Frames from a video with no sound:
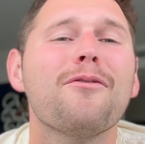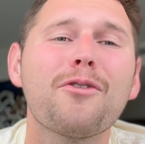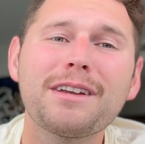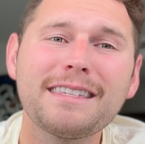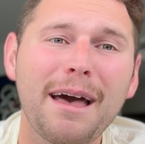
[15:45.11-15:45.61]

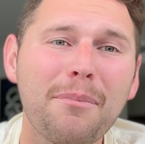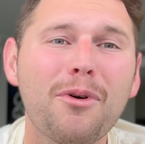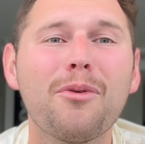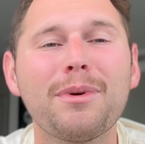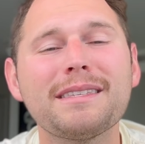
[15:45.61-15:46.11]
For
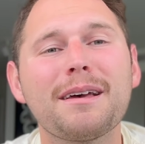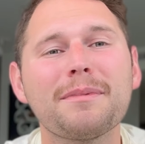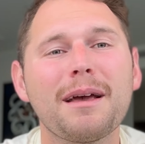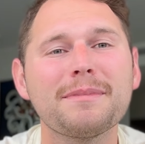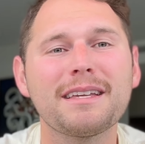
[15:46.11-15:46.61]
example, we
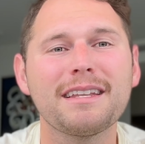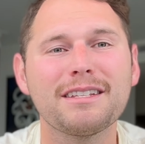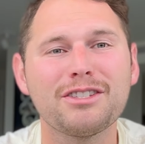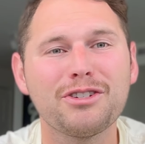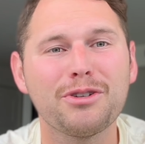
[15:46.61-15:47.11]
sometimes get
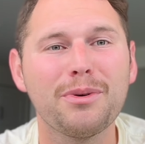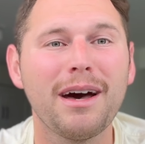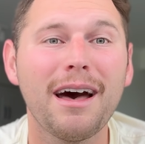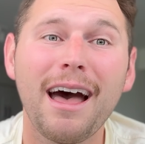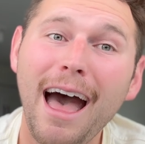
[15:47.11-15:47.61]
into a